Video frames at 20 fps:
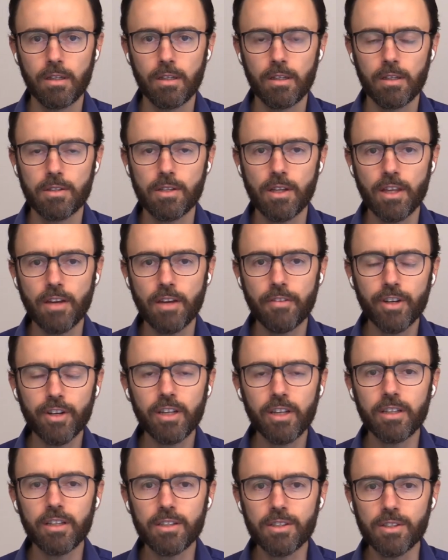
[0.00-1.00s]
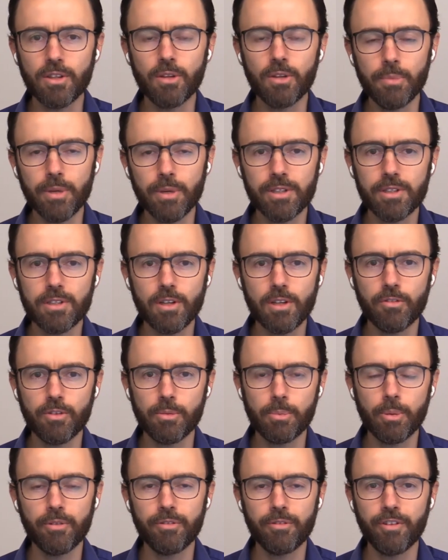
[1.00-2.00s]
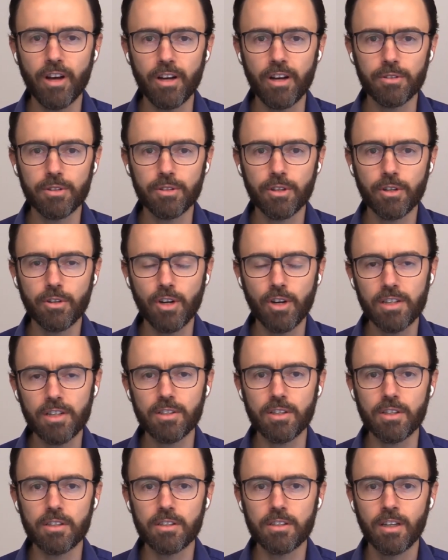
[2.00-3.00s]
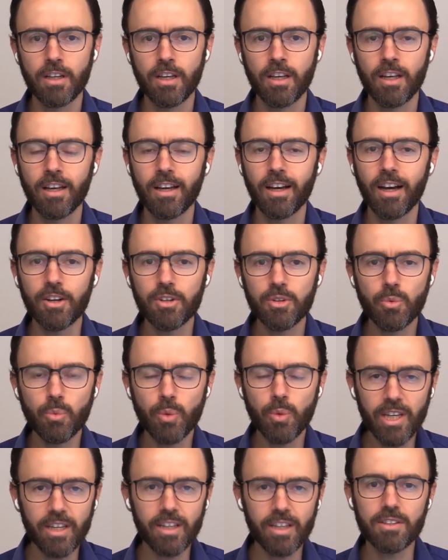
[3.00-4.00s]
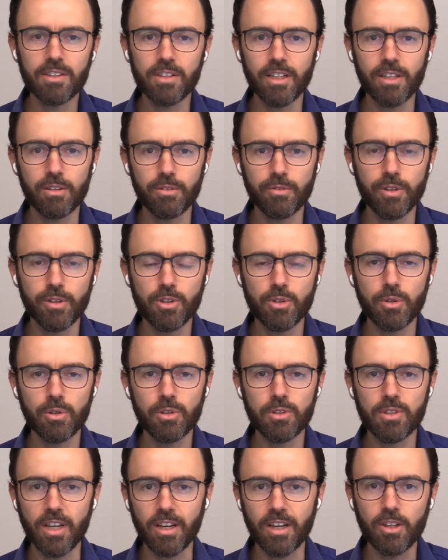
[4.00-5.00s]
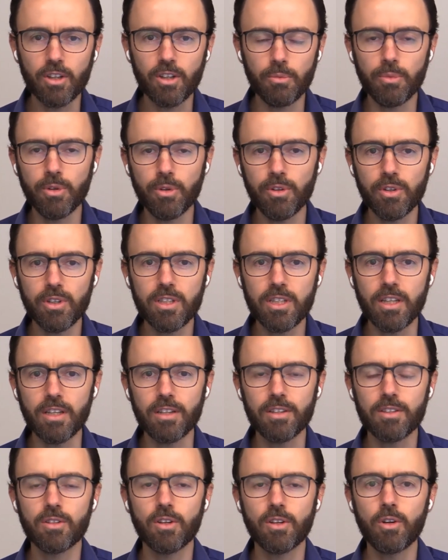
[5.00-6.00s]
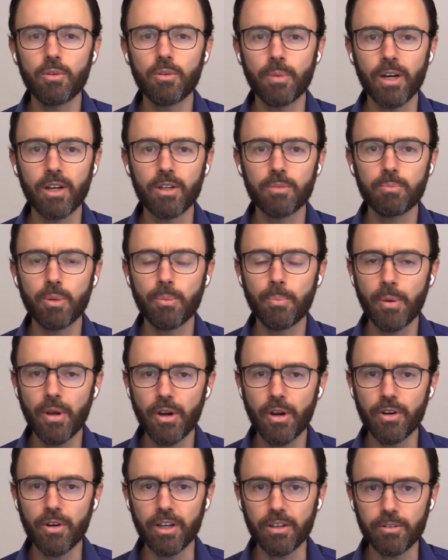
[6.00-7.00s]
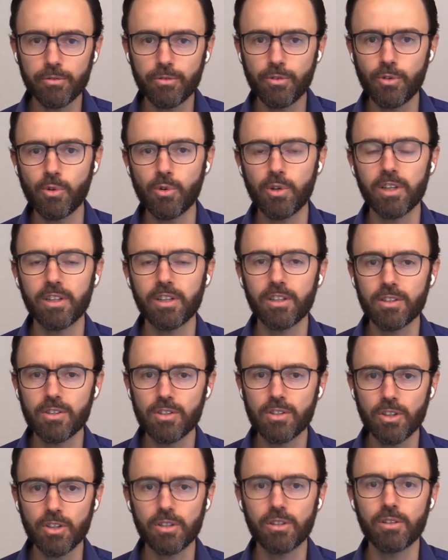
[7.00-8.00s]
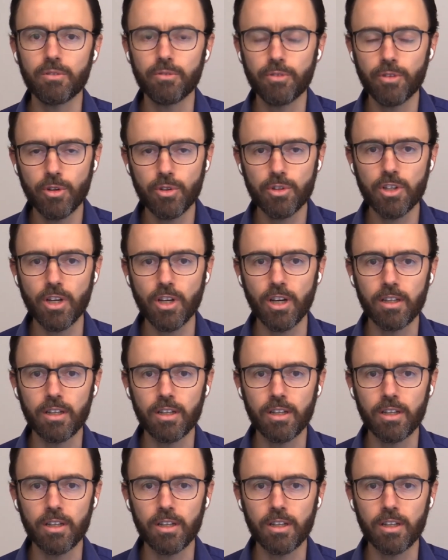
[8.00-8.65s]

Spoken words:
South Africa is in the midst of a profound crisis. How do we as individuals and communities go about preparing for an uncertain future?